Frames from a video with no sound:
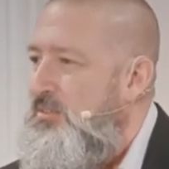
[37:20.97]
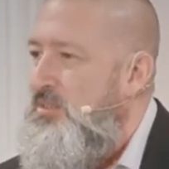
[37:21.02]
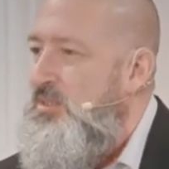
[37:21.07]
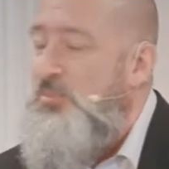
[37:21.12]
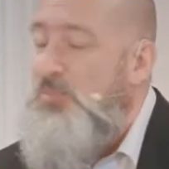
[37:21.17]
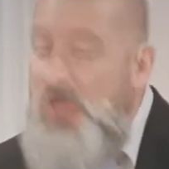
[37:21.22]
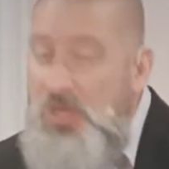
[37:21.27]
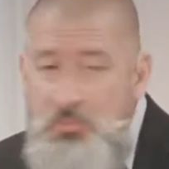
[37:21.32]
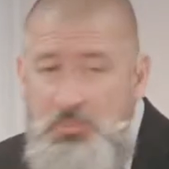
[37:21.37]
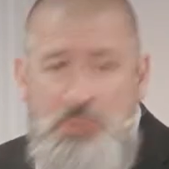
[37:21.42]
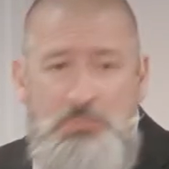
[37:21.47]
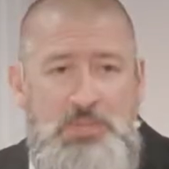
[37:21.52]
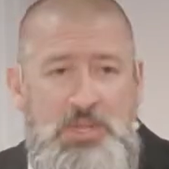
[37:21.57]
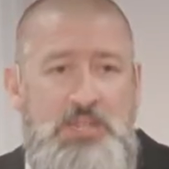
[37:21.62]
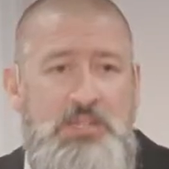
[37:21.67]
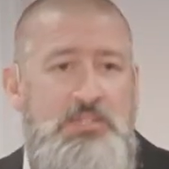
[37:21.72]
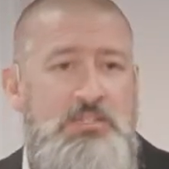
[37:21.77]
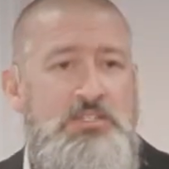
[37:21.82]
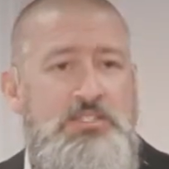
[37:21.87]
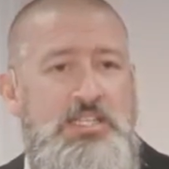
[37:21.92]
You better be
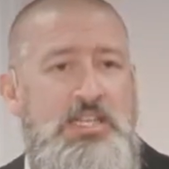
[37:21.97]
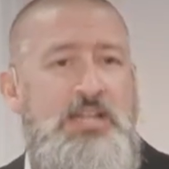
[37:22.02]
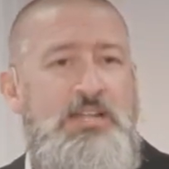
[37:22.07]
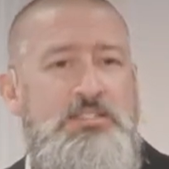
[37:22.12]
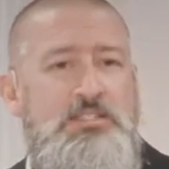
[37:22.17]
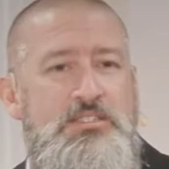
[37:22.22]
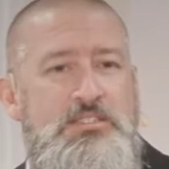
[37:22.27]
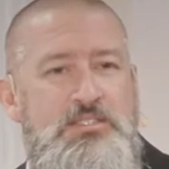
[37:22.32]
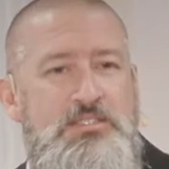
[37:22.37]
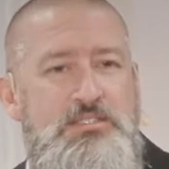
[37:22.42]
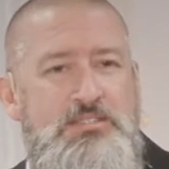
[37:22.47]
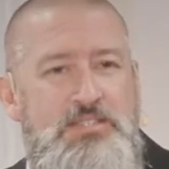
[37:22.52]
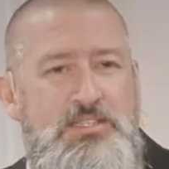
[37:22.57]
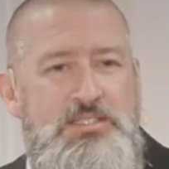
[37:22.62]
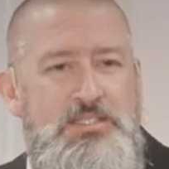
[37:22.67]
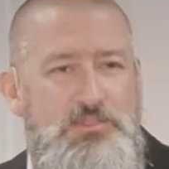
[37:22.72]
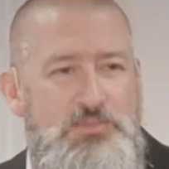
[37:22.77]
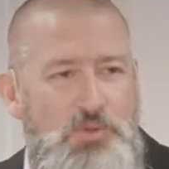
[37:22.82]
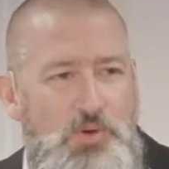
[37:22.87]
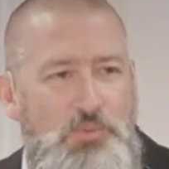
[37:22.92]
paying your taxes.
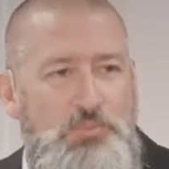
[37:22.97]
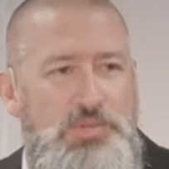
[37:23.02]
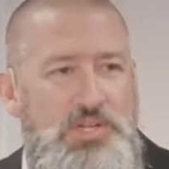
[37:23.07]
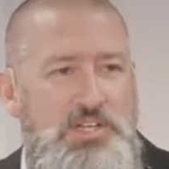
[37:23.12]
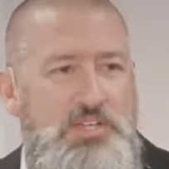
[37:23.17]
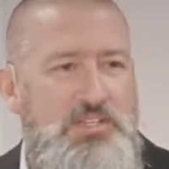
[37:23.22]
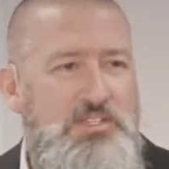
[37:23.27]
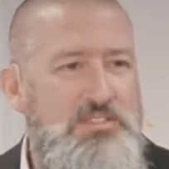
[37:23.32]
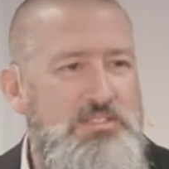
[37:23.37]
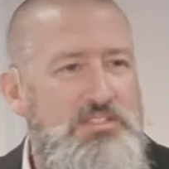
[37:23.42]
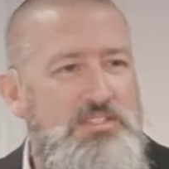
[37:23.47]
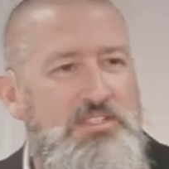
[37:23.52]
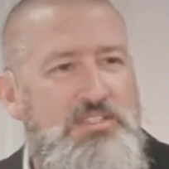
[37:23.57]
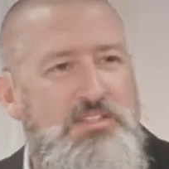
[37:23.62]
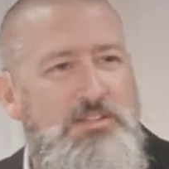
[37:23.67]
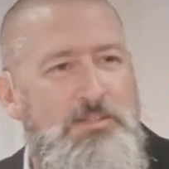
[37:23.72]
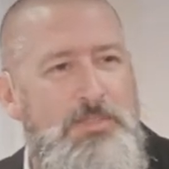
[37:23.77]
That's obedience.